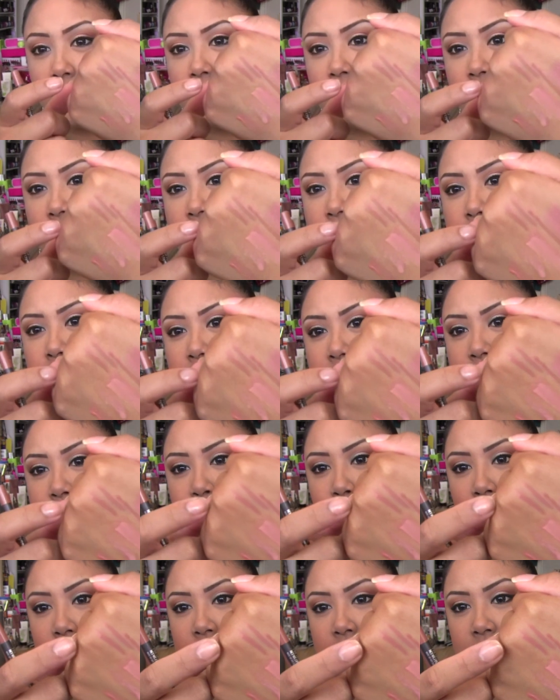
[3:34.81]
This one is
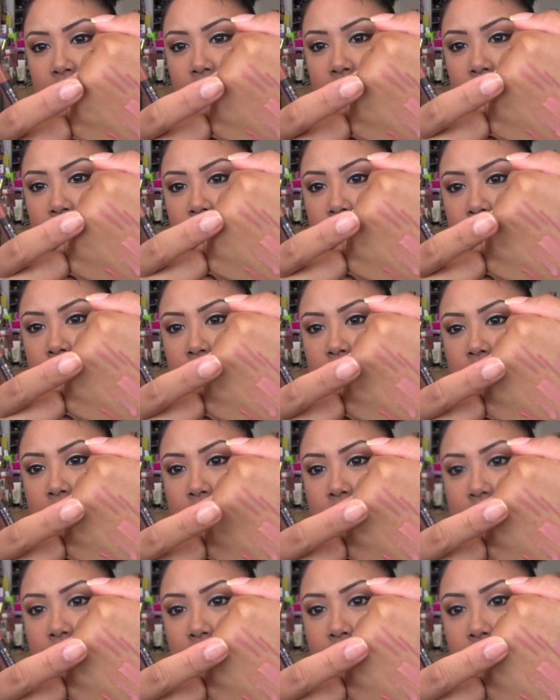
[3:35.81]
Bronzel, which
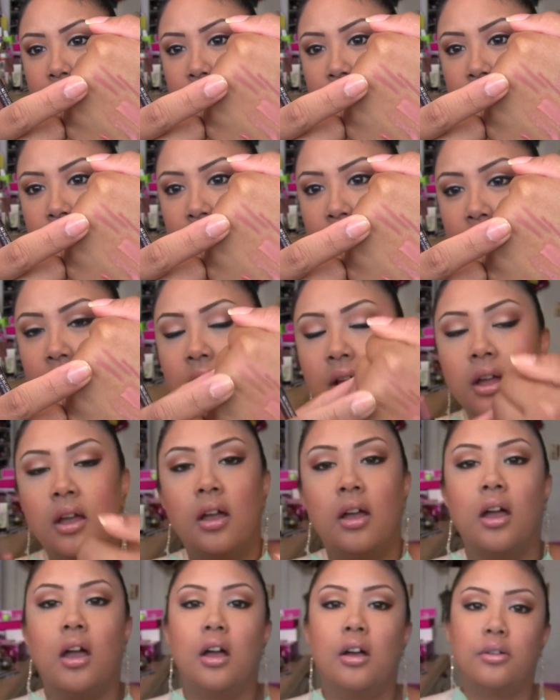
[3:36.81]
is that one right there.
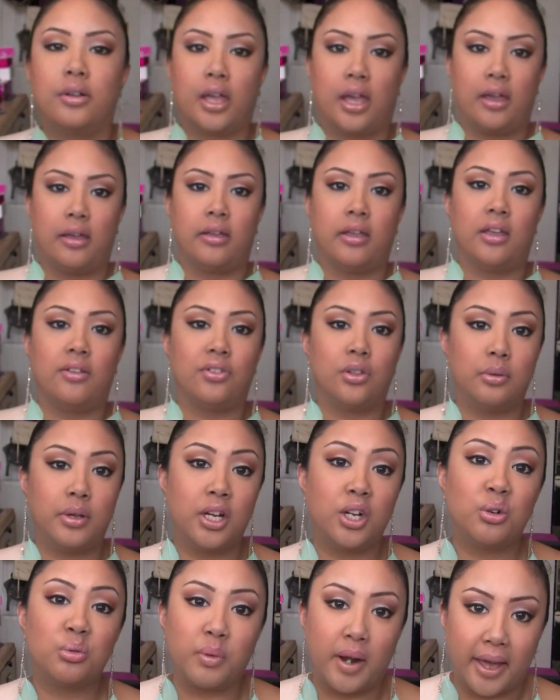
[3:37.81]
Okay, if you
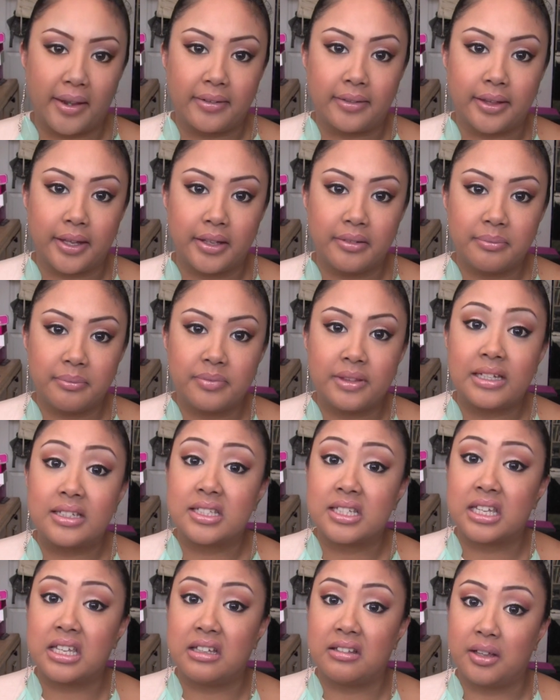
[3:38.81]
hear rattling,
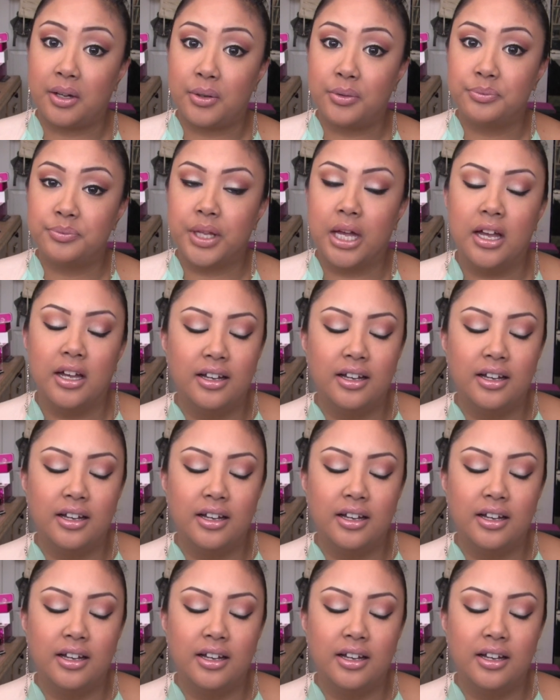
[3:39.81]
that's Kilo.